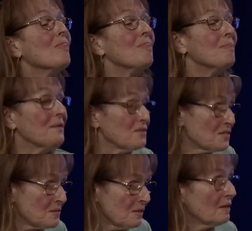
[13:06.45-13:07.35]

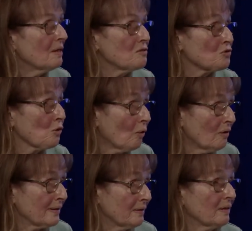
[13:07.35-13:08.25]
This is
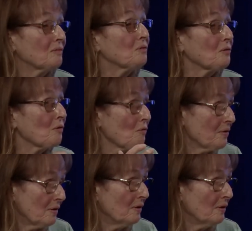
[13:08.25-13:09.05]
gone under the